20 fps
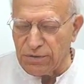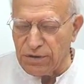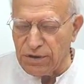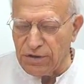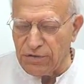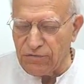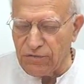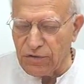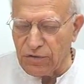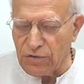
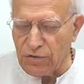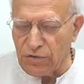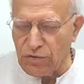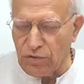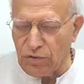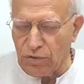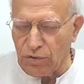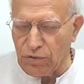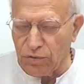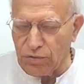even
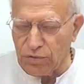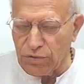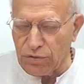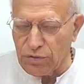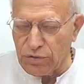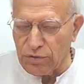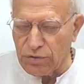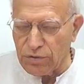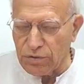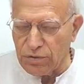though
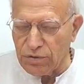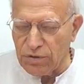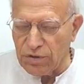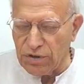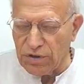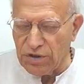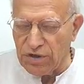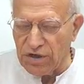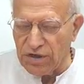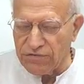
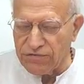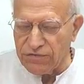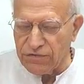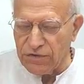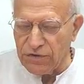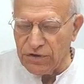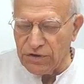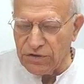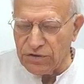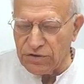the
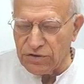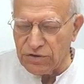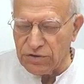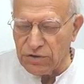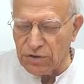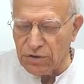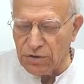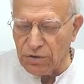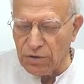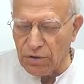
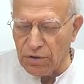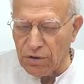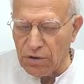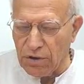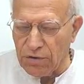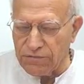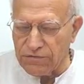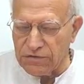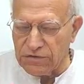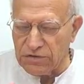definition
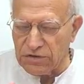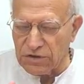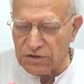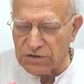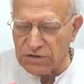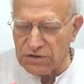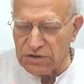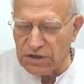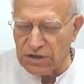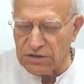of
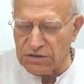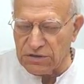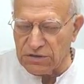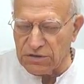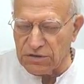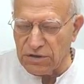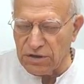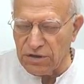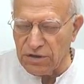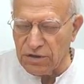
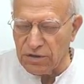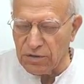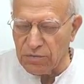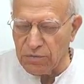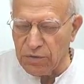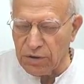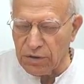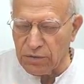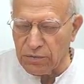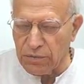success in the
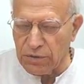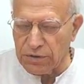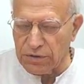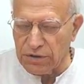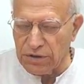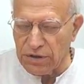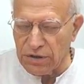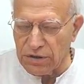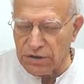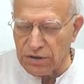
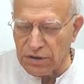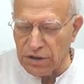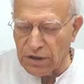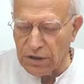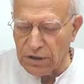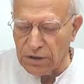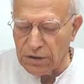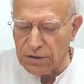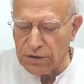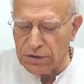Bhagavad
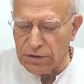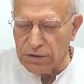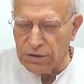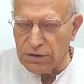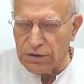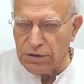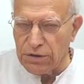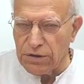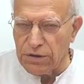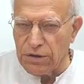Gita
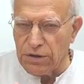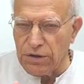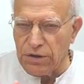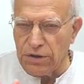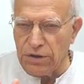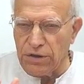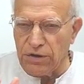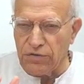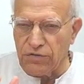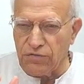
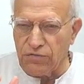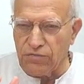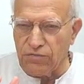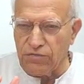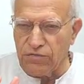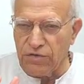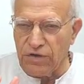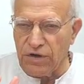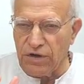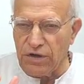is
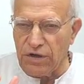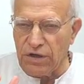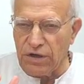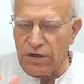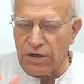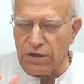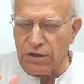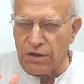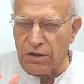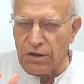very
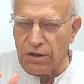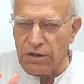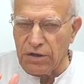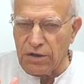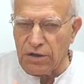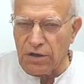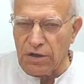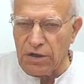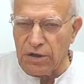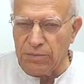
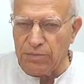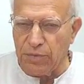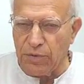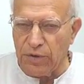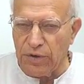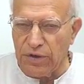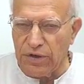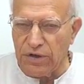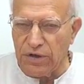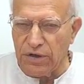clearly
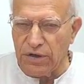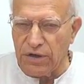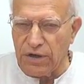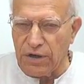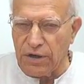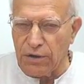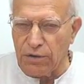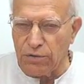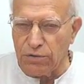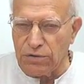pointed
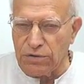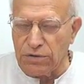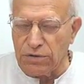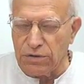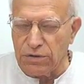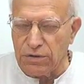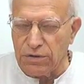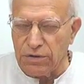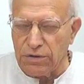out,